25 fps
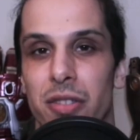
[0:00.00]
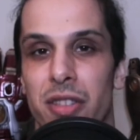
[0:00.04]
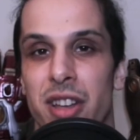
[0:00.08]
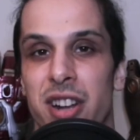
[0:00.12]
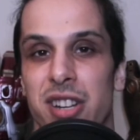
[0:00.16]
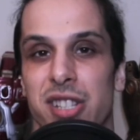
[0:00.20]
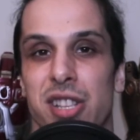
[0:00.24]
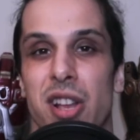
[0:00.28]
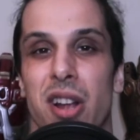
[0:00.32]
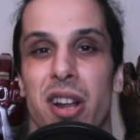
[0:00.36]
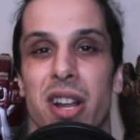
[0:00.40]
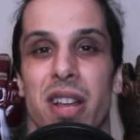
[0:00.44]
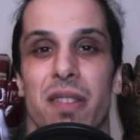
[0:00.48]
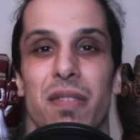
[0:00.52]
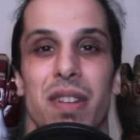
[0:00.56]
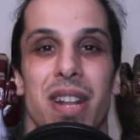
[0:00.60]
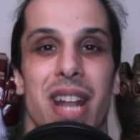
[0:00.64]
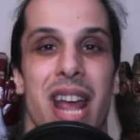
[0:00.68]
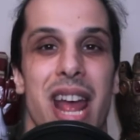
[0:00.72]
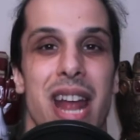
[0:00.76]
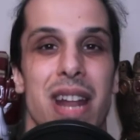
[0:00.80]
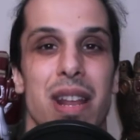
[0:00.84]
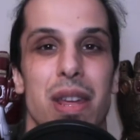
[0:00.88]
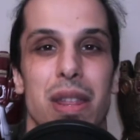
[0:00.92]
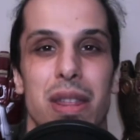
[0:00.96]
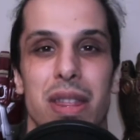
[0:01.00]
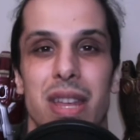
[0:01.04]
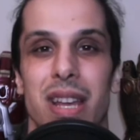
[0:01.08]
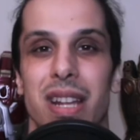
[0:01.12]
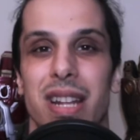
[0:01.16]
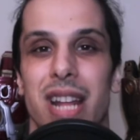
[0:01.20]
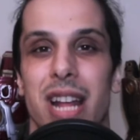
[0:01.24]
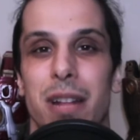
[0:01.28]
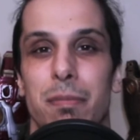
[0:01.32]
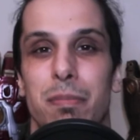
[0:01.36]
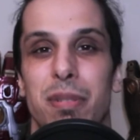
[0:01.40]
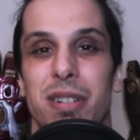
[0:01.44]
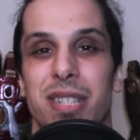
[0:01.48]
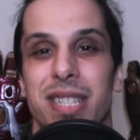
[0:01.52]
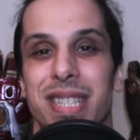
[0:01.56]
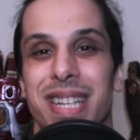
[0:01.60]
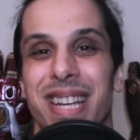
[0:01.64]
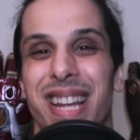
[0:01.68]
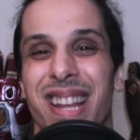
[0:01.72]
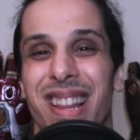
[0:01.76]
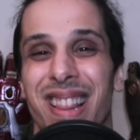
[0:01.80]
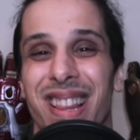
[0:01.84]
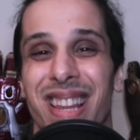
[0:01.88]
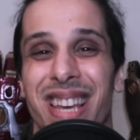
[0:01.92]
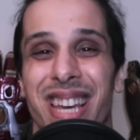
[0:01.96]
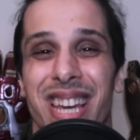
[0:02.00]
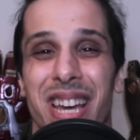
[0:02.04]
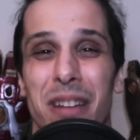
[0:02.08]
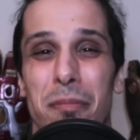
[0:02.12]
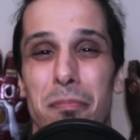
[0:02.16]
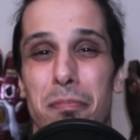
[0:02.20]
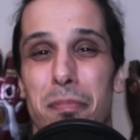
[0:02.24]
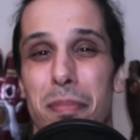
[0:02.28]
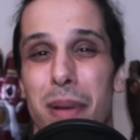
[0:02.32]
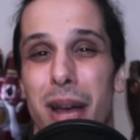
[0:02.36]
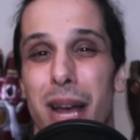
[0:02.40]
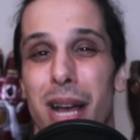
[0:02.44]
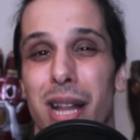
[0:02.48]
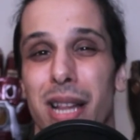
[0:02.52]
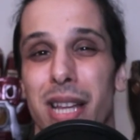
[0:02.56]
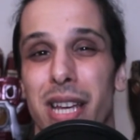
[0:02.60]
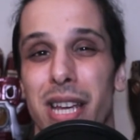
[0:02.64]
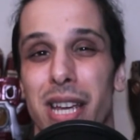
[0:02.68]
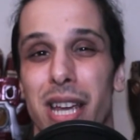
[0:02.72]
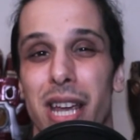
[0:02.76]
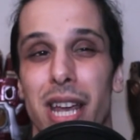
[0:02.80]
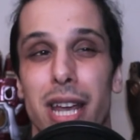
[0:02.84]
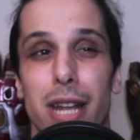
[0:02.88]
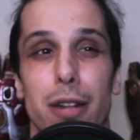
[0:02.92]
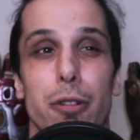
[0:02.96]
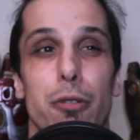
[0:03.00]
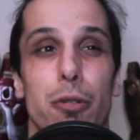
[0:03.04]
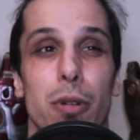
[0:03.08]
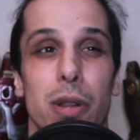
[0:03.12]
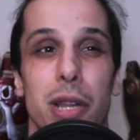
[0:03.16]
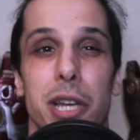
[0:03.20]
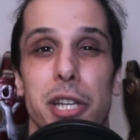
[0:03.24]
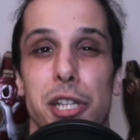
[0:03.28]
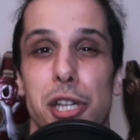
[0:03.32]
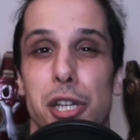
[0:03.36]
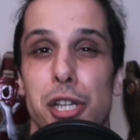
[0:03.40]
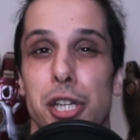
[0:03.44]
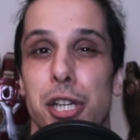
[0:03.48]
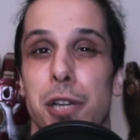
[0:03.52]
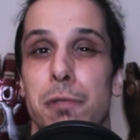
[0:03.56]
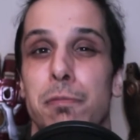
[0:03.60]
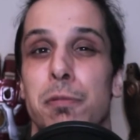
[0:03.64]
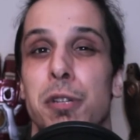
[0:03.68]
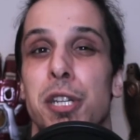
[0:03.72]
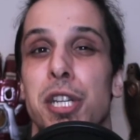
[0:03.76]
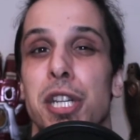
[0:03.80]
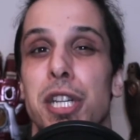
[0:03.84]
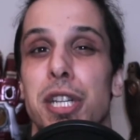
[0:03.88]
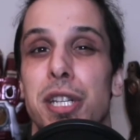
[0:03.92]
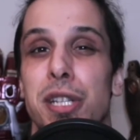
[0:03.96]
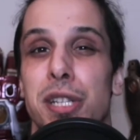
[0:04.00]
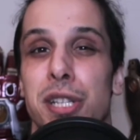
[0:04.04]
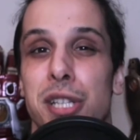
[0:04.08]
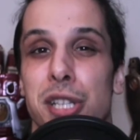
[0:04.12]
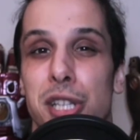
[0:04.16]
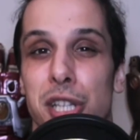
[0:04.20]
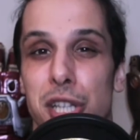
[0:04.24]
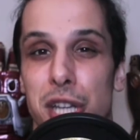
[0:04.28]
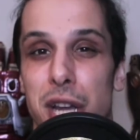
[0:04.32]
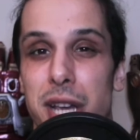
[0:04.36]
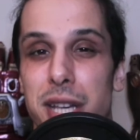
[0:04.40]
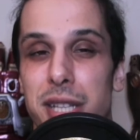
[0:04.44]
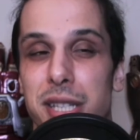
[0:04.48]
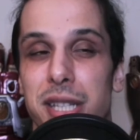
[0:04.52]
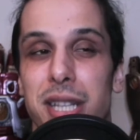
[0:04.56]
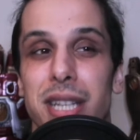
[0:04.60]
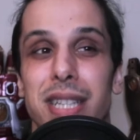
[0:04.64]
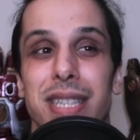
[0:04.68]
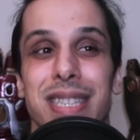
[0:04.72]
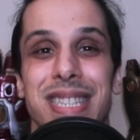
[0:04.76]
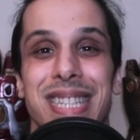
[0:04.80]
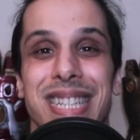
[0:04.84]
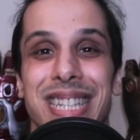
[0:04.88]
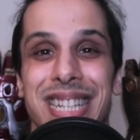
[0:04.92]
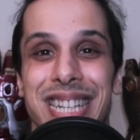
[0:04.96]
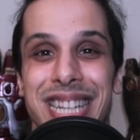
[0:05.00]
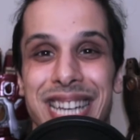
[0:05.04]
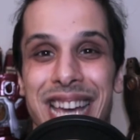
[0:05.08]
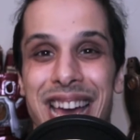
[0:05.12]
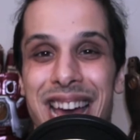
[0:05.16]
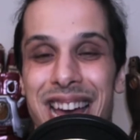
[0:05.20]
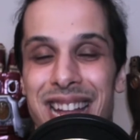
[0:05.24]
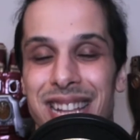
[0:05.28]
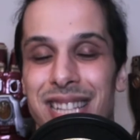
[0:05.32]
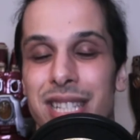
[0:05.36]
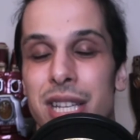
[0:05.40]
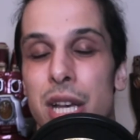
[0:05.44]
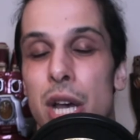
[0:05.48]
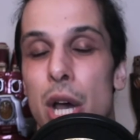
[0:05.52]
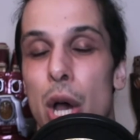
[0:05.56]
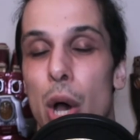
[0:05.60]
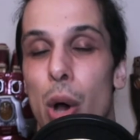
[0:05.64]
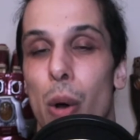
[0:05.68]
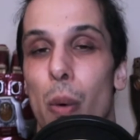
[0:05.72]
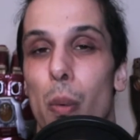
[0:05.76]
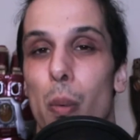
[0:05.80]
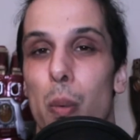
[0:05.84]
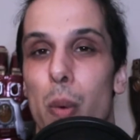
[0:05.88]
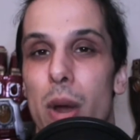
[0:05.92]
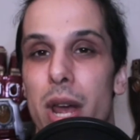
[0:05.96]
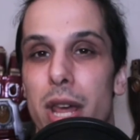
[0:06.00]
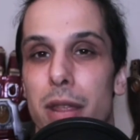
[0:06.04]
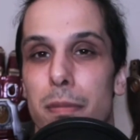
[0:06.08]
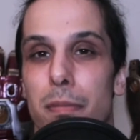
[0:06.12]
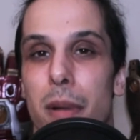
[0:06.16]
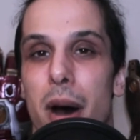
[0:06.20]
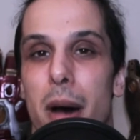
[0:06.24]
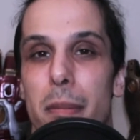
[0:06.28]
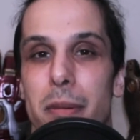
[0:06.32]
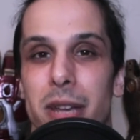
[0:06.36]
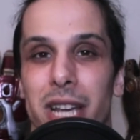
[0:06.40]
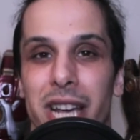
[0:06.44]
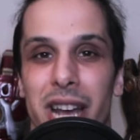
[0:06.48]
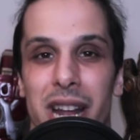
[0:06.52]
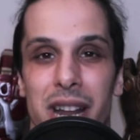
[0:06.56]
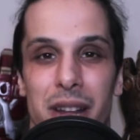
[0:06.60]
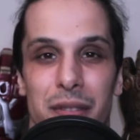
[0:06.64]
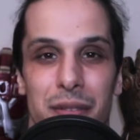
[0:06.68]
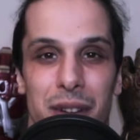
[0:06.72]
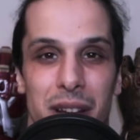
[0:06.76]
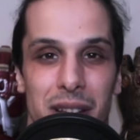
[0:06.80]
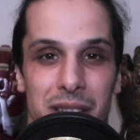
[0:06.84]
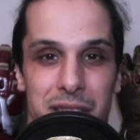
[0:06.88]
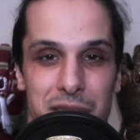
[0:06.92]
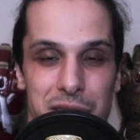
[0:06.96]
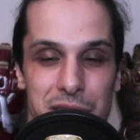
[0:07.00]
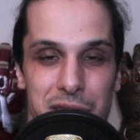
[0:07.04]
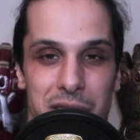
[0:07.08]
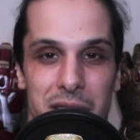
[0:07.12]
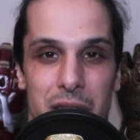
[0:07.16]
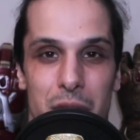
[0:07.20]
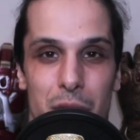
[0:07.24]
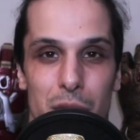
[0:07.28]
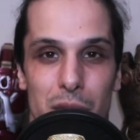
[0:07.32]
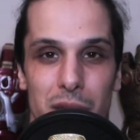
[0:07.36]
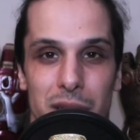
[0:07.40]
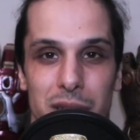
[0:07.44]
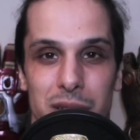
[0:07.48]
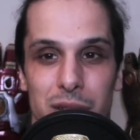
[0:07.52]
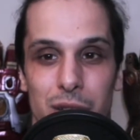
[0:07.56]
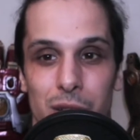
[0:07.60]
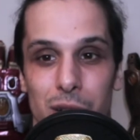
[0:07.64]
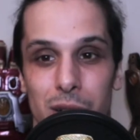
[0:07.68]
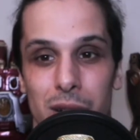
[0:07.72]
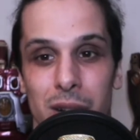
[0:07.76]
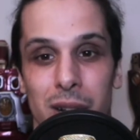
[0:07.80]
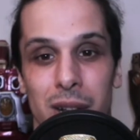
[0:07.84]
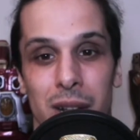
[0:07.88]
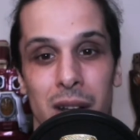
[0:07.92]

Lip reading: There's not even anything that particularly compelling in the relationship she is chasing to get with Bobby Cannavale's character.